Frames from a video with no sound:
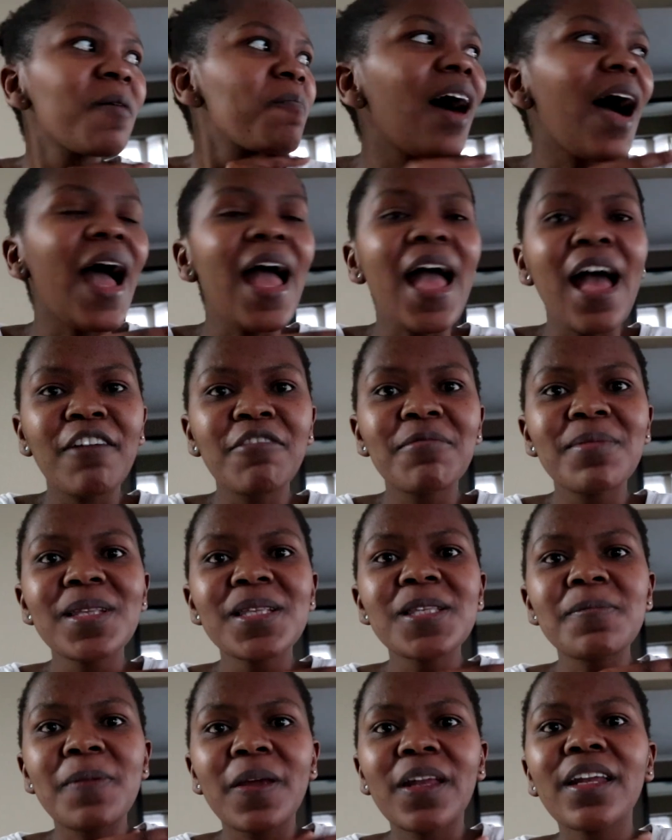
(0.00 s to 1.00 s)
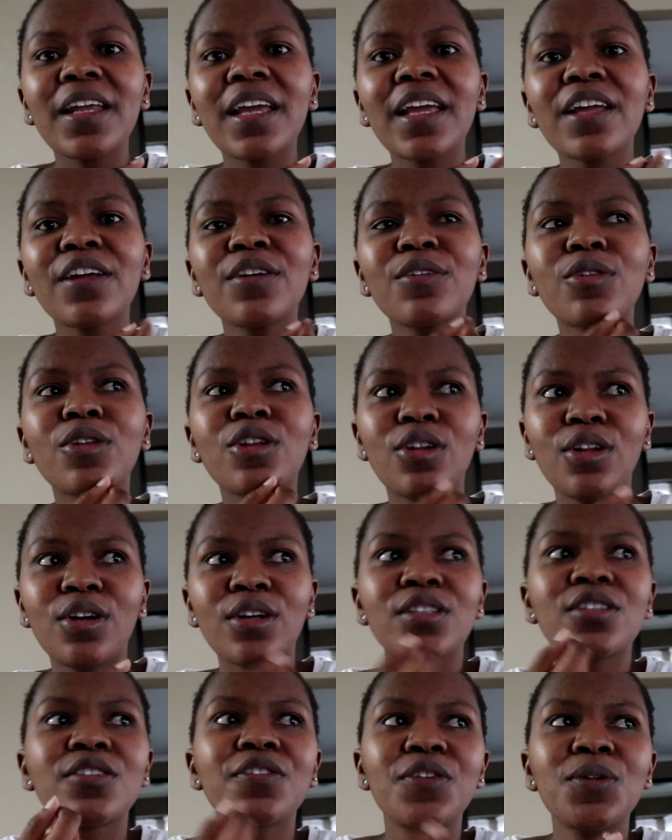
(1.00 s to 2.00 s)
I have been spending the
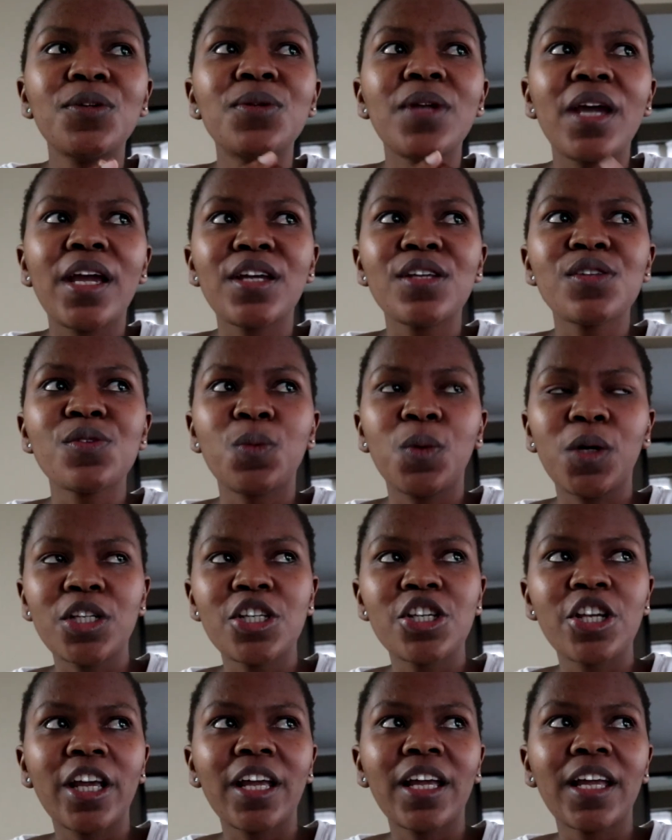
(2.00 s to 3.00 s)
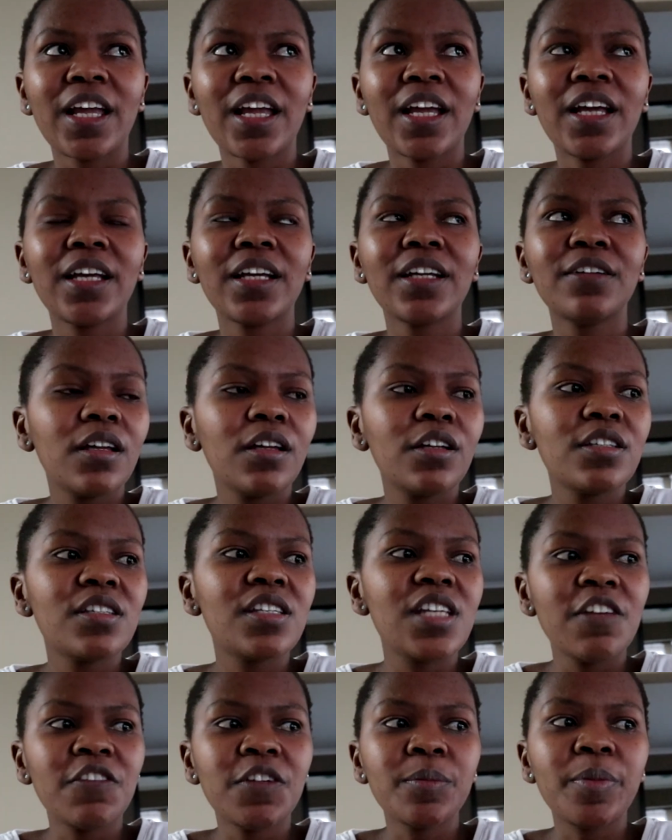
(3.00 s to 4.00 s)
last few days watching
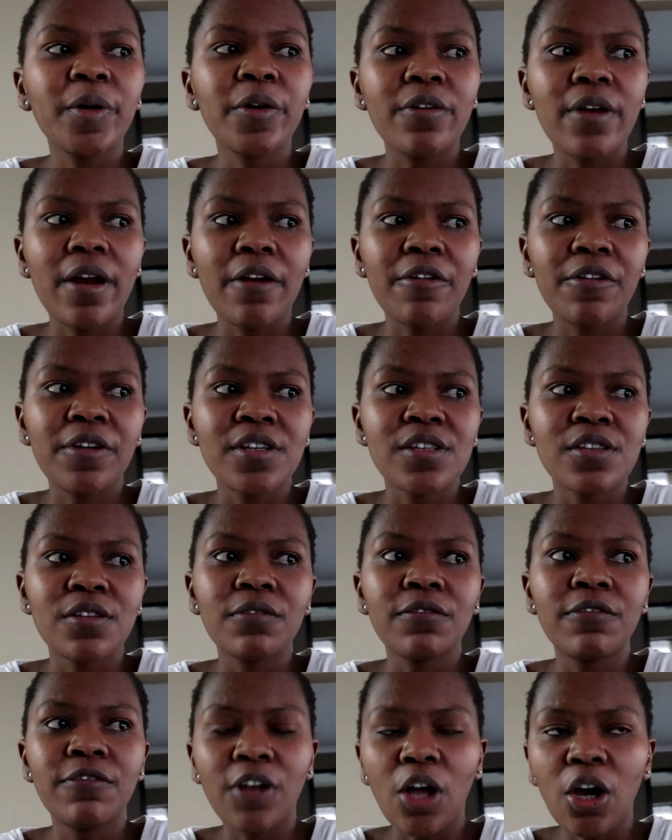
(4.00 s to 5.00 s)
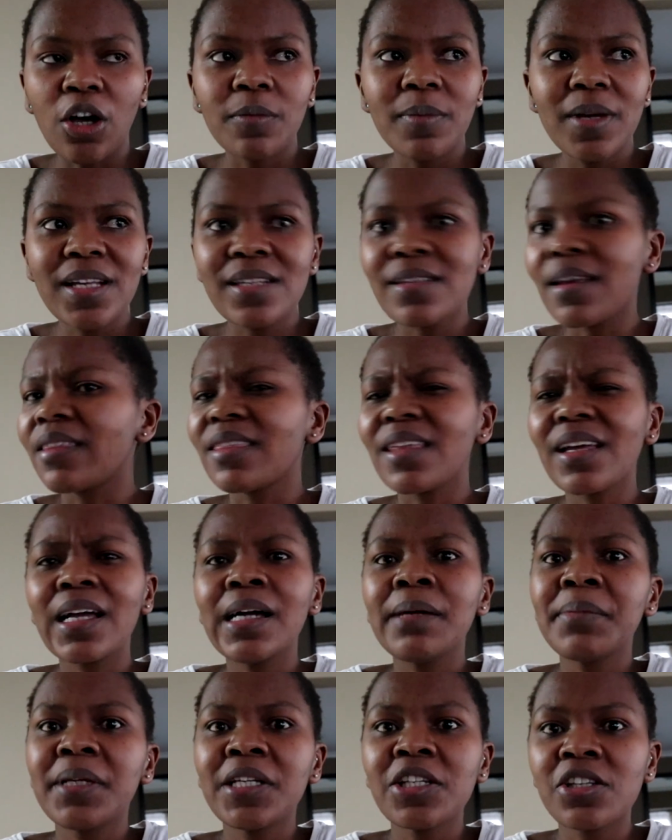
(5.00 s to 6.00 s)
Steven Pereira's Vlogmas. I think I
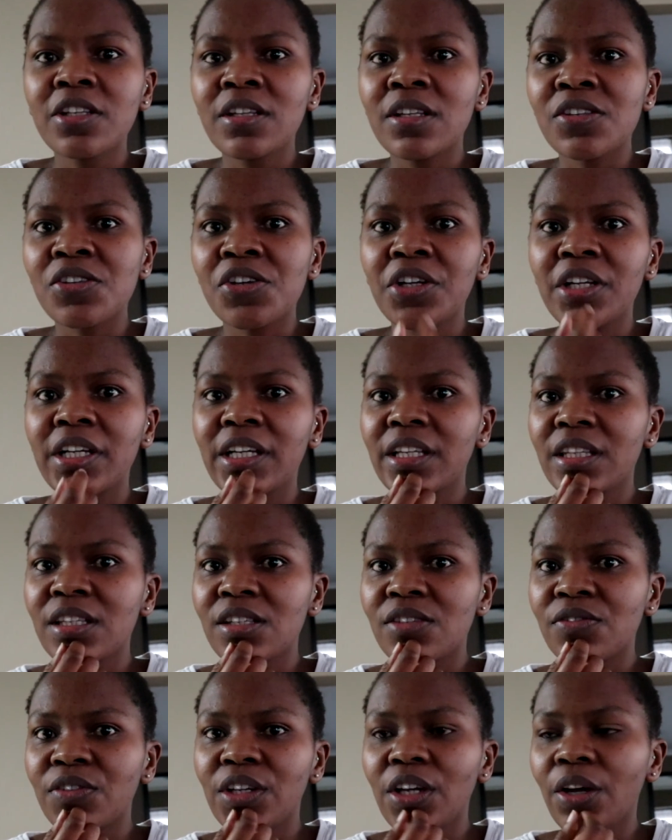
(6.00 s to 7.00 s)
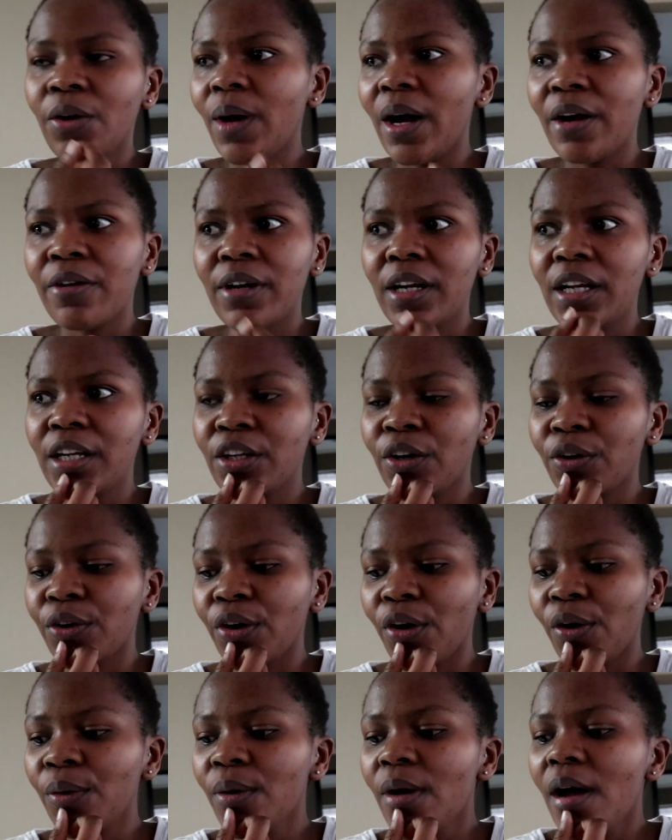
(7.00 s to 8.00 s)
mentioned this earlier in this video, I really don't
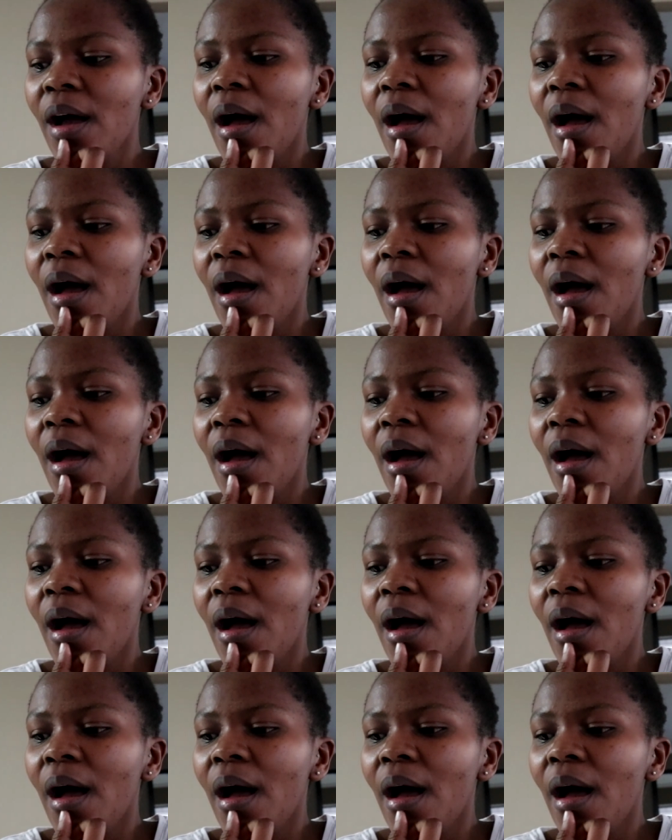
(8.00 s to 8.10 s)
know.